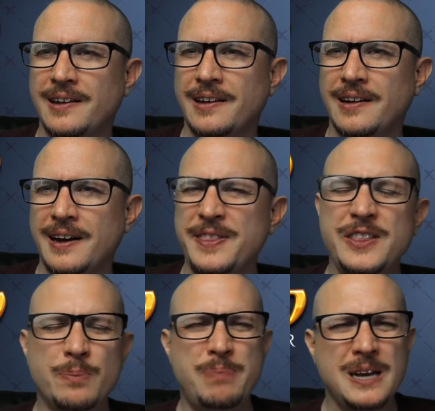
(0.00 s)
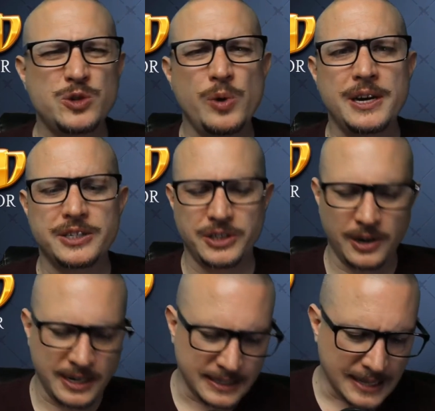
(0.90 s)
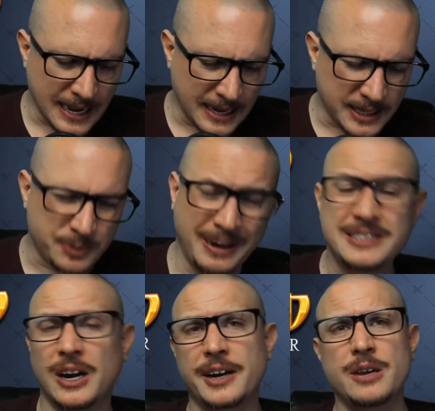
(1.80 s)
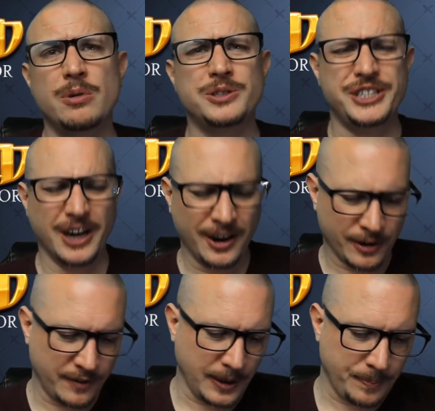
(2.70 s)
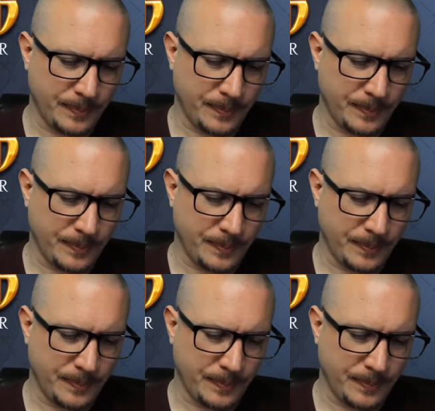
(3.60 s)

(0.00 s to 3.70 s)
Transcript: I think the best way to start into that is by talking about geography.